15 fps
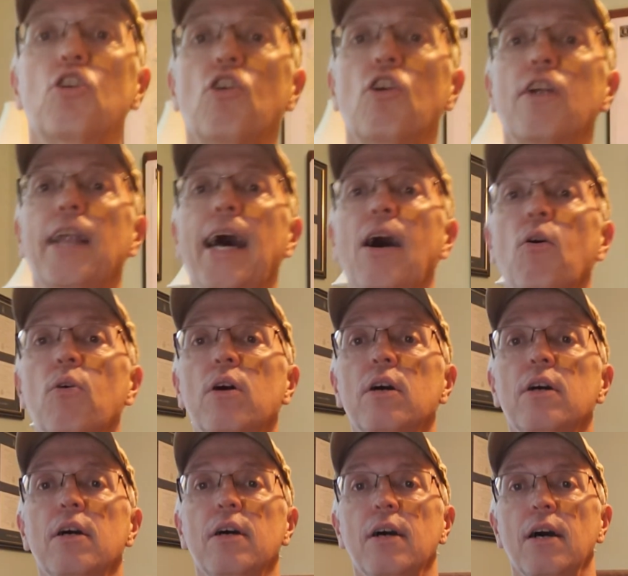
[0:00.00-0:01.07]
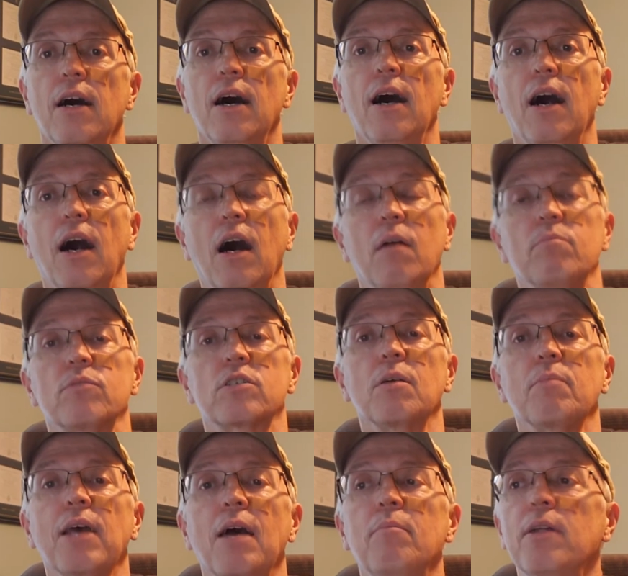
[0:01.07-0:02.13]
it turned out
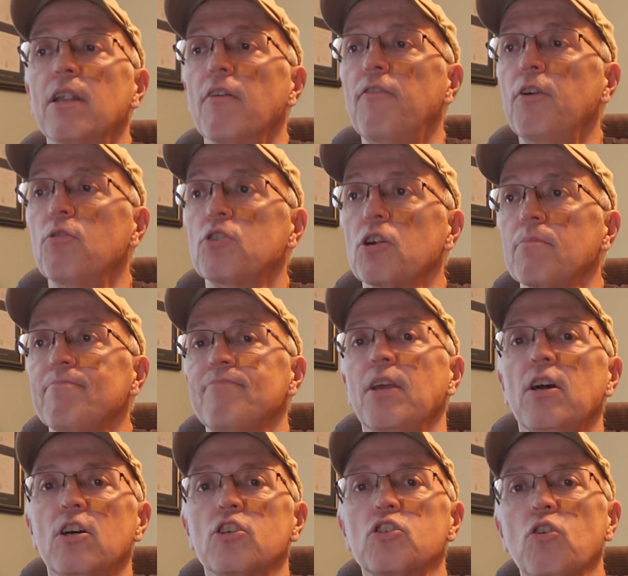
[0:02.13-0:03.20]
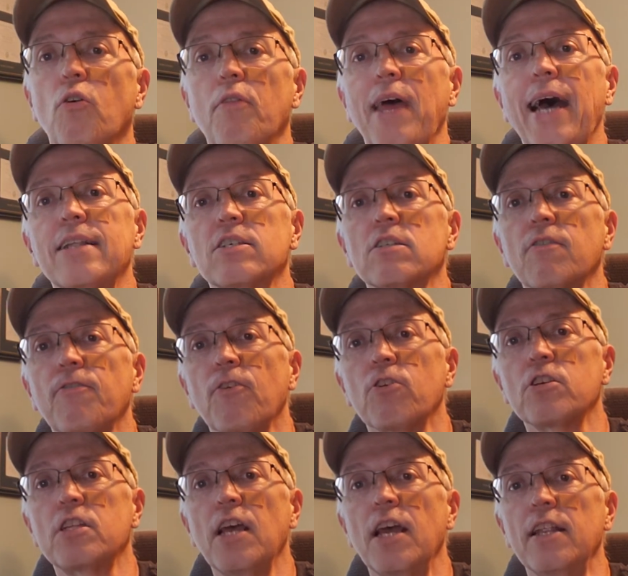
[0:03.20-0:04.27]
sometime in the future. So that's the
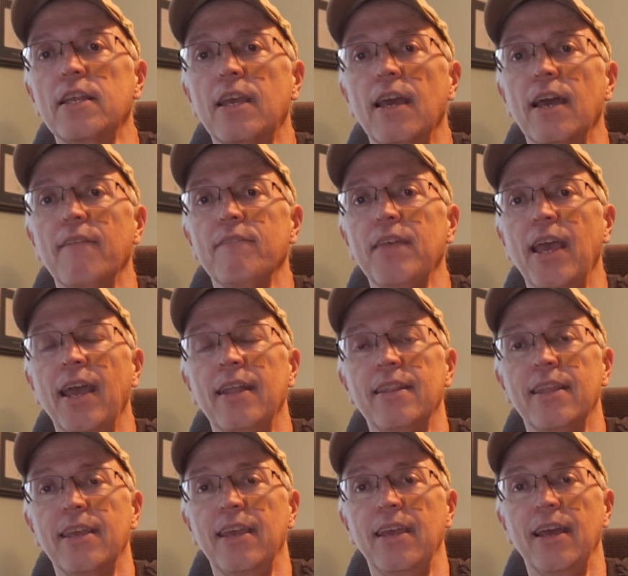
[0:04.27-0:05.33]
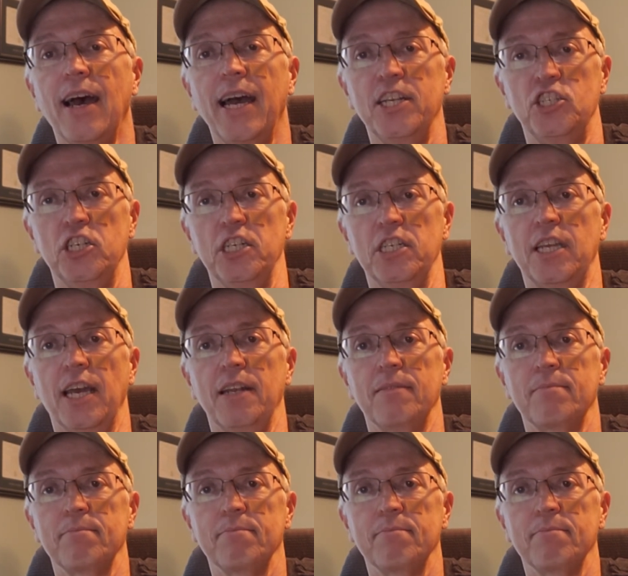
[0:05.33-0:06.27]
first aid kit and the hygiene kit.